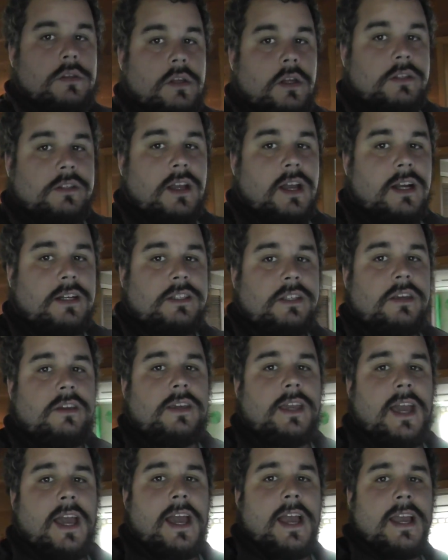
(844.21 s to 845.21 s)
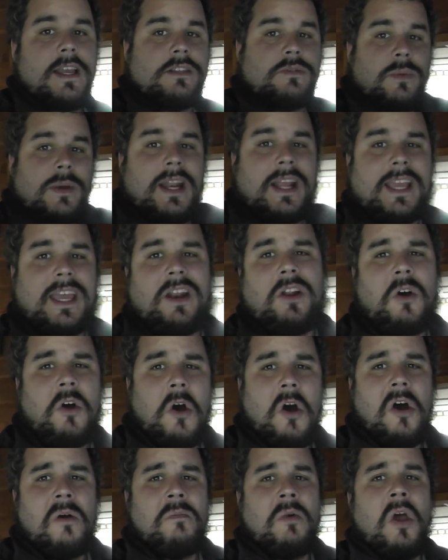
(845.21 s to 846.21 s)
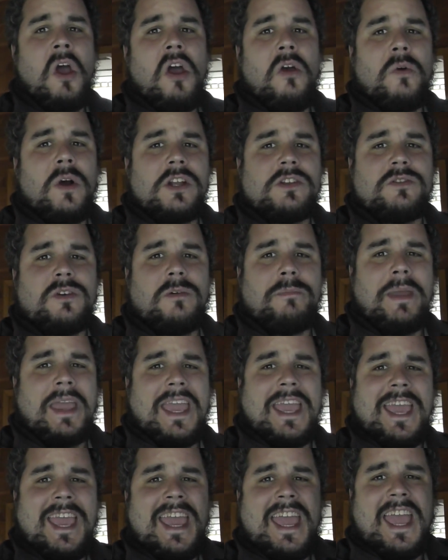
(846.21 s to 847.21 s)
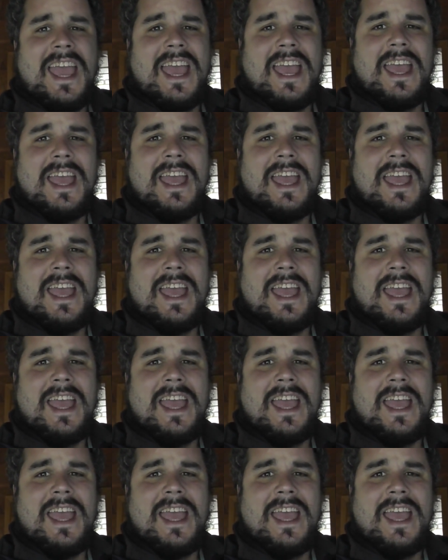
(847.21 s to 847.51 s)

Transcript: So I'll talk to you guys when I get home, which will be